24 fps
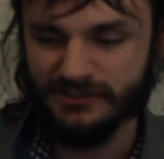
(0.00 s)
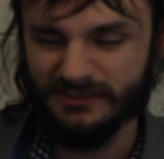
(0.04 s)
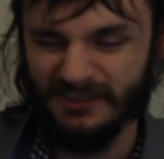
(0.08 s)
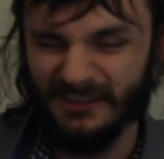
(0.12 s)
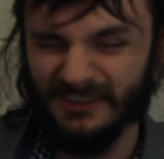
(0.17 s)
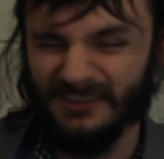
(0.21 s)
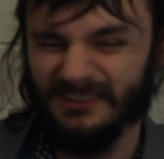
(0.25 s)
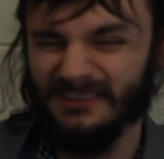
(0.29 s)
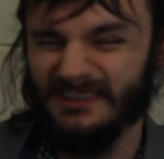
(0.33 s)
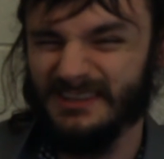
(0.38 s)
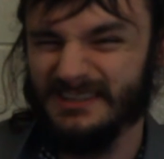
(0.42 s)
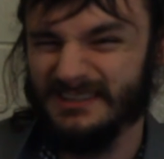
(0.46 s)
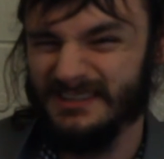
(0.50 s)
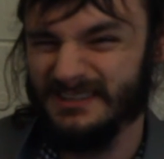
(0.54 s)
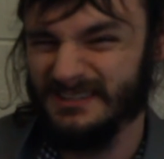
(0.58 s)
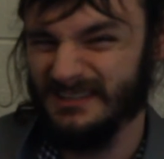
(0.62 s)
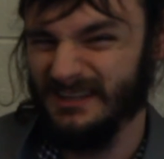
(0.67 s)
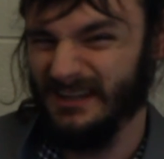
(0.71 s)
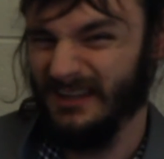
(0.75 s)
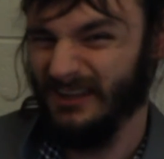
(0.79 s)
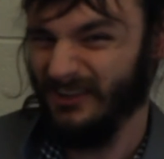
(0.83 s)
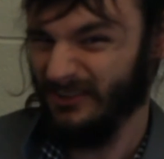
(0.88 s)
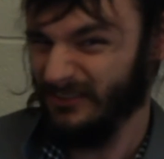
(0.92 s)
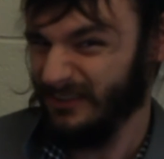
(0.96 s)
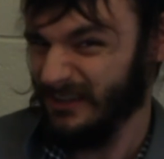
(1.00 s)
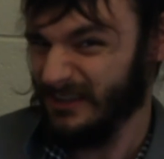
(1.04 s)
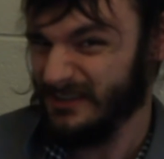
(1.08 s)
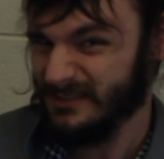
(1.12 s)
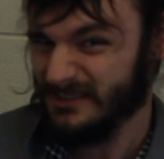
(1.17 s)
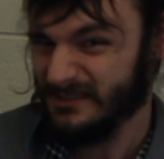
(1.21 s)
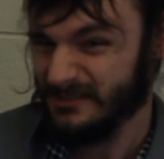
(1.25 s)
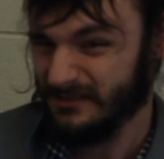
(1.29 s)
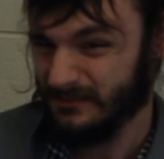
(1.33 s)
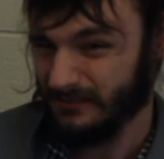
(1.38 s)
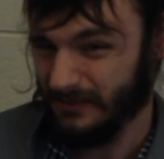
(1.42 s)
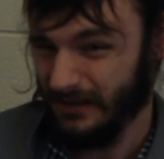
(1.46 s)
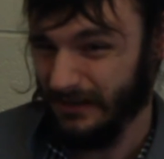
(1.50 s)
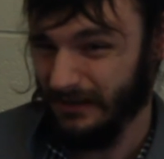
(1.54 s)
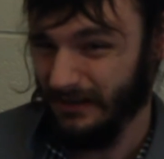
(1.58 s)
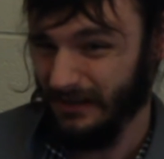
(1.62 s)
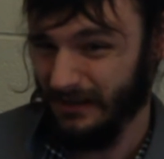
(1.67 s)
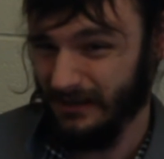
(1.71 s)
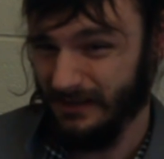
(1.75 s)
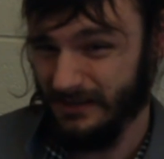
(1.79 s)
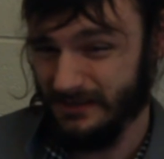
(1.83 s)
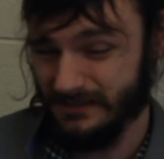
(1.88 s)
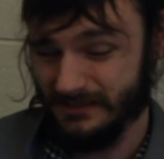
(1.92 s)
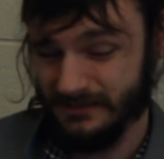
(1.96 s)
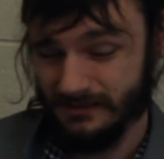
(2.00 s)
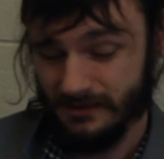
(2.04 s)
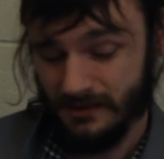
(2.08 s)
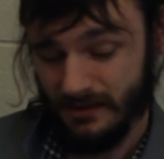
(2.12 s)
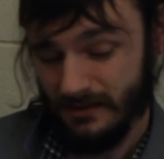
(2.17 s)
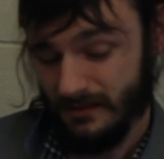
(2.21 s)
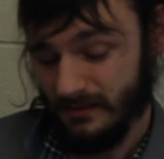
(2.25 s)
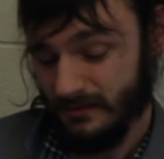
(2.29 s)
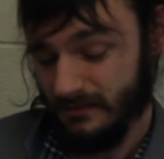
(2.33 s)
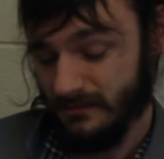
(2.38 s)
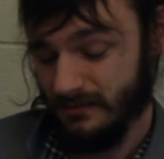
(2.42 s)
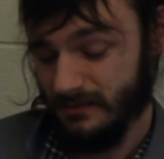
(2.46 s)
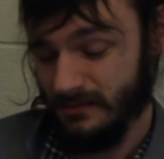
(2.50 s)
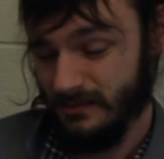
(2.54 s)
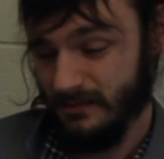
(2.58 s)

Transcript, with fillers: mental illness is an illness, right? It is